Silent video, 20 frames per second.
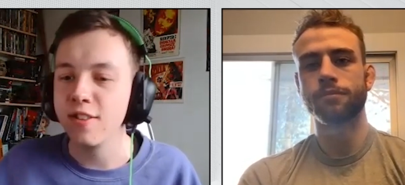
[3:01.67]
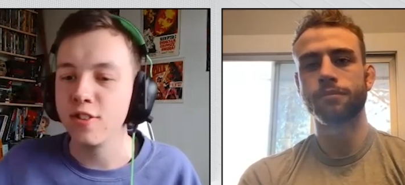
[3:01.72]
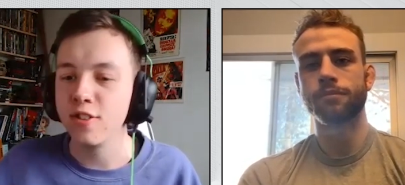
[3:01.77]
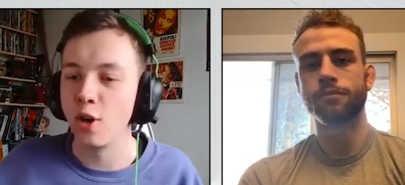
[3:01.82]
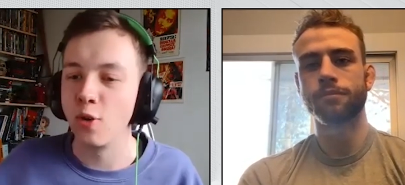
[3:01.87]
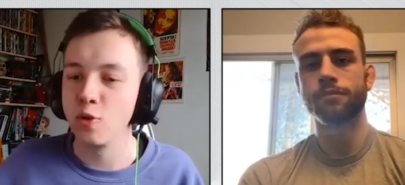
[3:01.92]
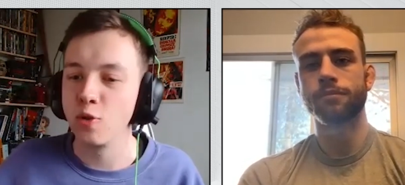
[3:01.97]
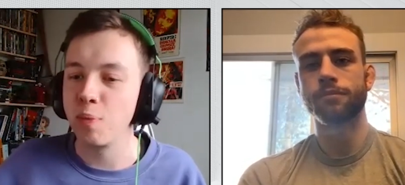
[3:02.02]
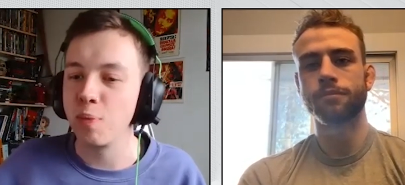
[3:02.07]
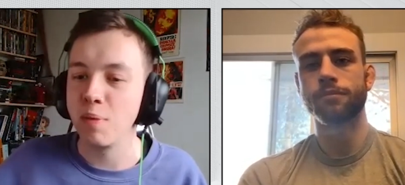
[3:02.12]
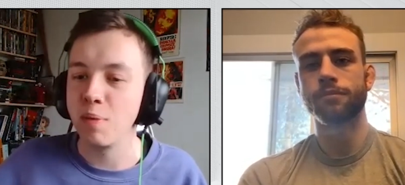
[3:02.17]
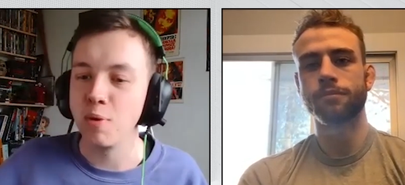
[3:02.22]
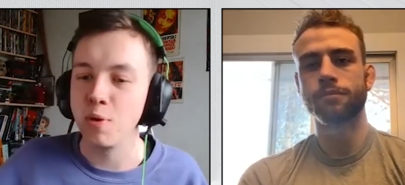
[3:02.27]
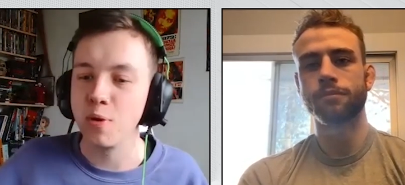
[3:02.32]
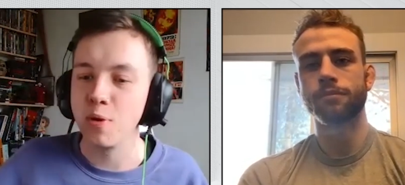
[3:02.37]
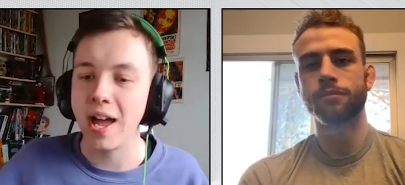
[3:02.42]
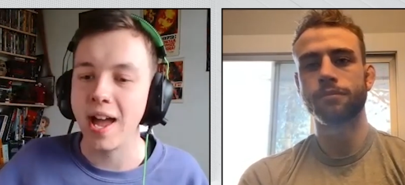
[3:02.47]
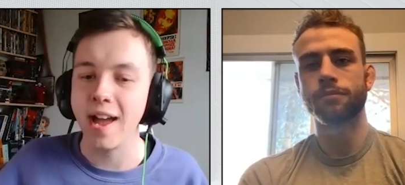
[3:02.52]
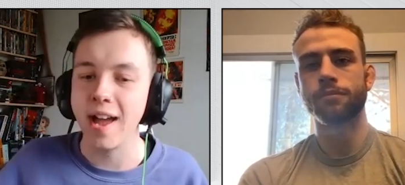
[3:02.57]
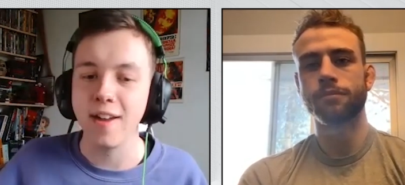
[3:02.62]
Speaker 1: those people
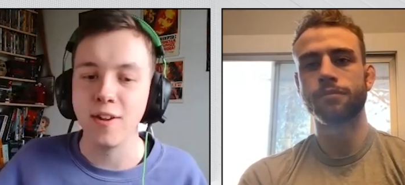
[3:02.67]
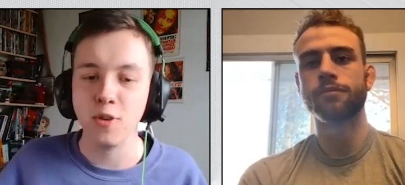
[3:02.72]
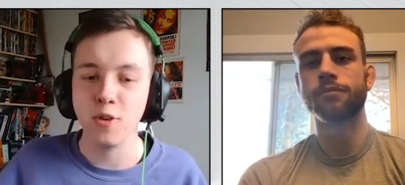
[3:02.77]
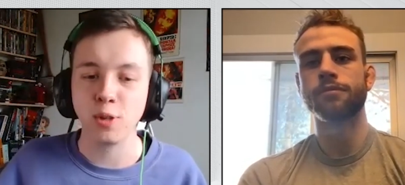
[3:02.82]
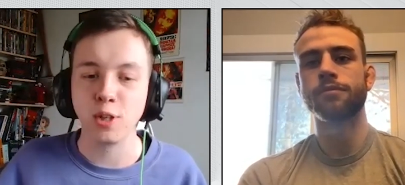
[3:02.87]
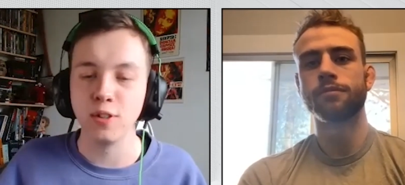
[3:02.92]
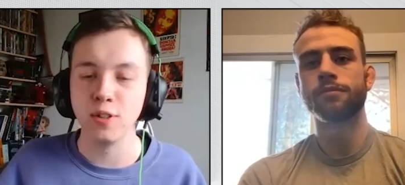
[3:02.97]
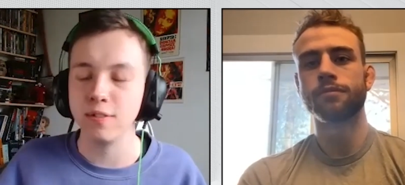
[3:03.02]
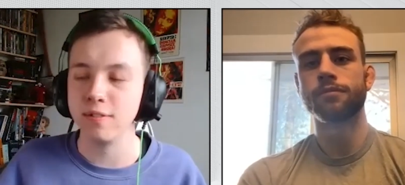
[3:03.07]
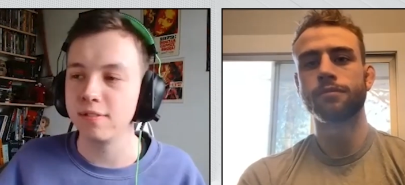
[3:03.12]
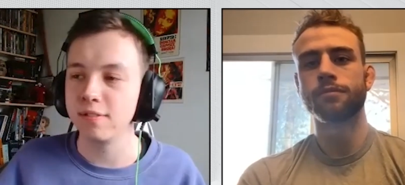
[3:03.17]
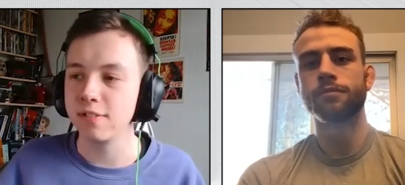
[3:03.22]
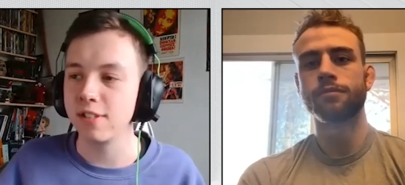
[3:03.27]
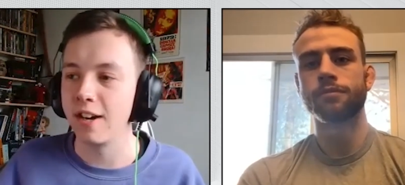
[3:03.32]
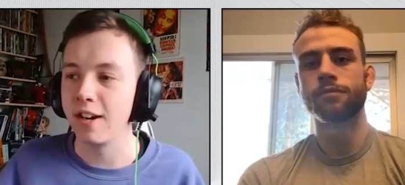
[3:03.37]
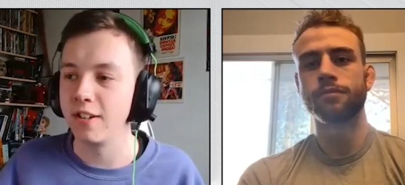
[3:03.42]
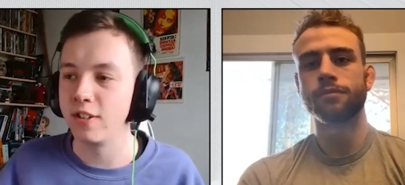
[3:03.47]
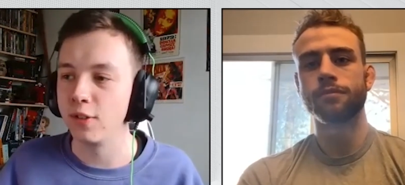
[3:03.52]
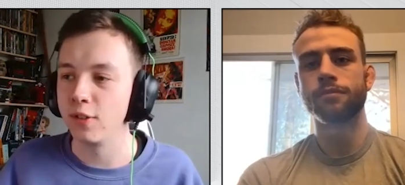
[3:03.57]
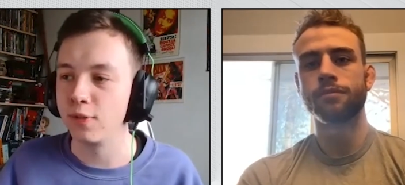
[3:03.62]
there who can
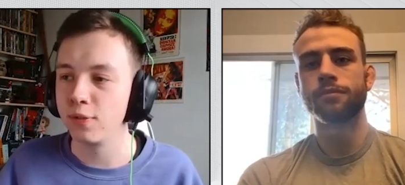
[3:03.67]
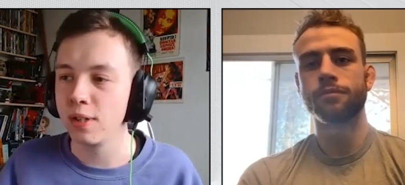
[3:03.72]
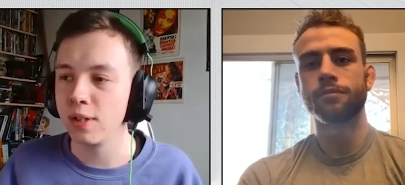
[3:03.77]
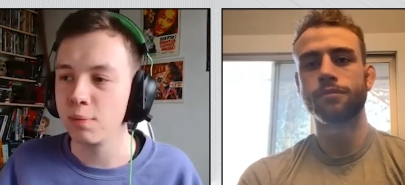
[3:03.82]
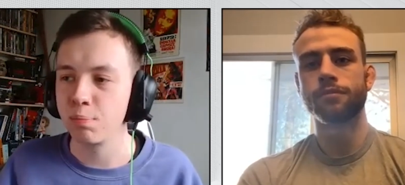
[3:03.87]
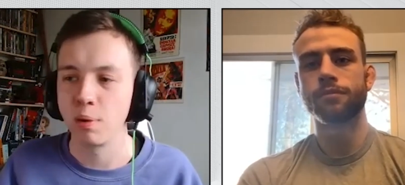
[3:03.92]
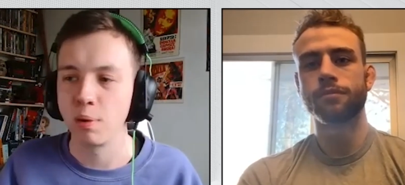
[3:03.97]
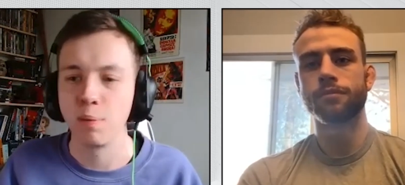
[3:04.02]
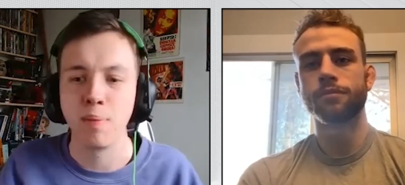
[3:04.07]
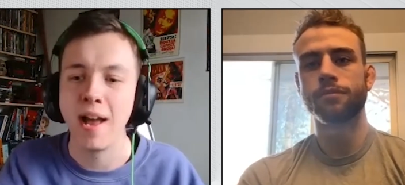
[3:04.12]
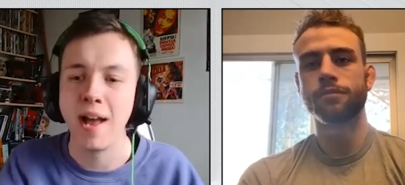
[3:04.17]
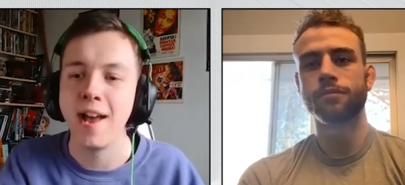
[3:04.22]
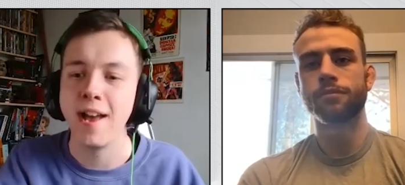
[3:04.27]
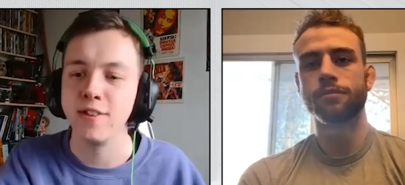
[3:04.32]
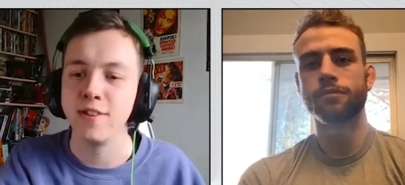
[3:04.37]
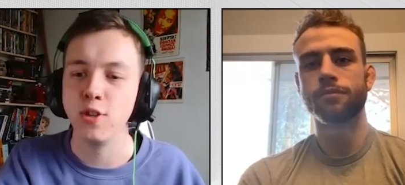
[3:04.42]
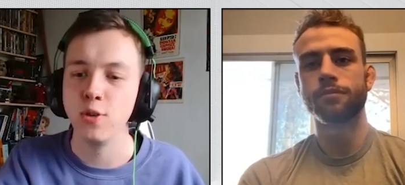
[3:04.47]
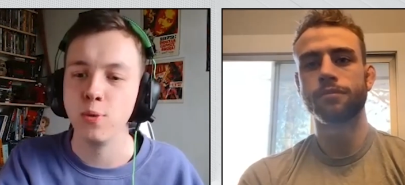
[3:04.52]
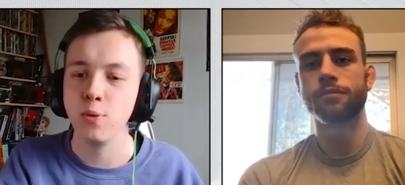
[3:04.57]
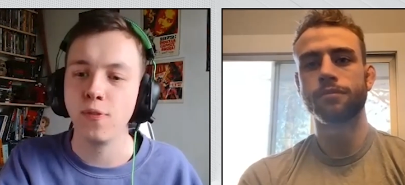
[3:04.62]
kind of prepare
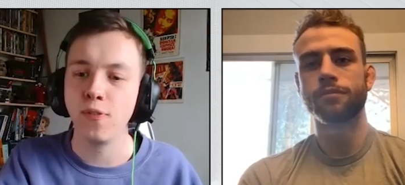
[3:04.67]
you